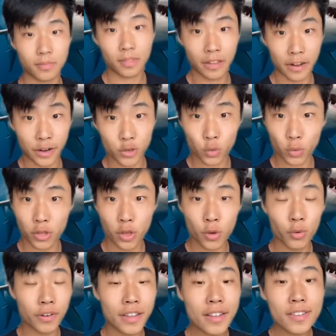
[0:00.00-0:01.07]
Here's what
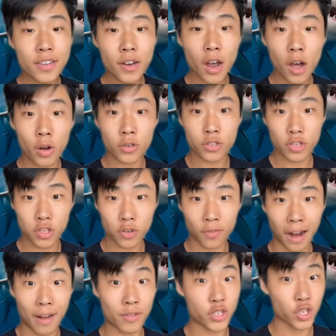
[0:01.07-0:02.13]
you need to know to
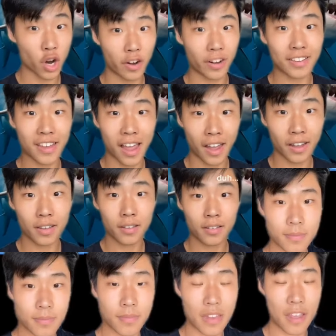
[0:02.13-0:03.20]
survive a shark attack.
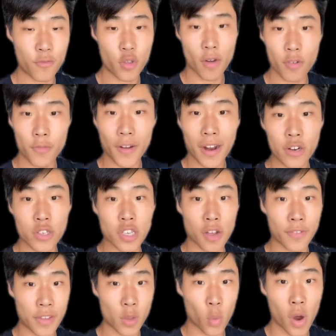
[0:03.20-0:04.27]
If you ever find
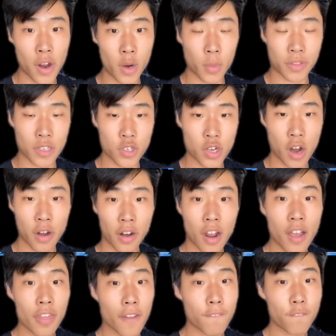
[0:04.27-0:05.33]
yourself in the water with a shark,
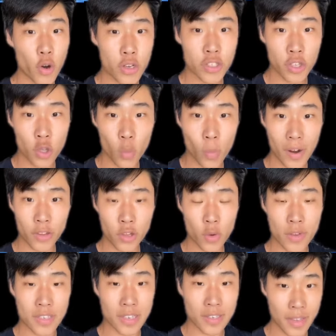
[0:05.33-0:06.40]
the first thing you want to do
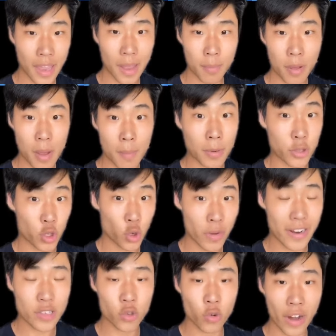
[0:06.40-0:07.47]
is escape, but do it
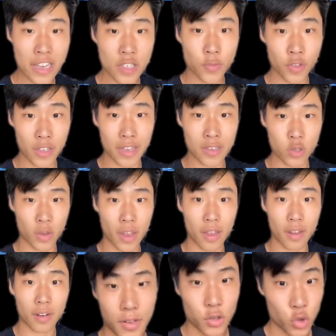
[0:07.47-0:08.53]
as gracefully as you
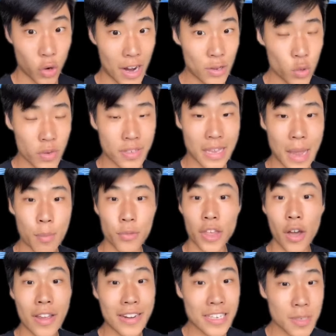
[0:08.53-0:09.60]
can. Try to escape
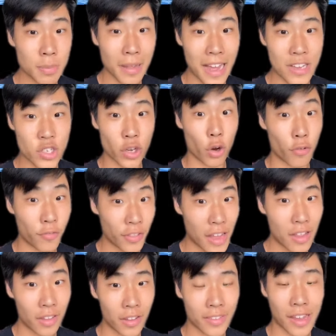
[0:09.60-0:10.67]
without any splashing or
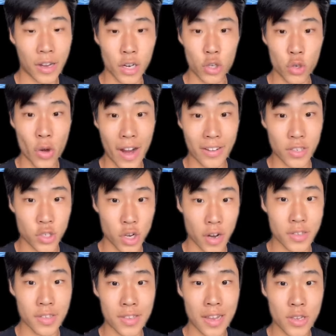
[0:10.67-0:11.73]
flailing that could attract the
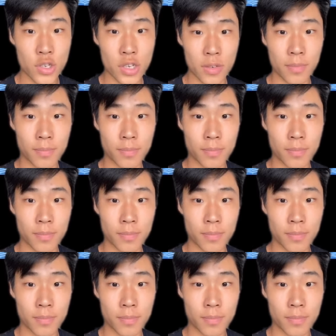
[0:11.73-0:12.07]
shark's attention.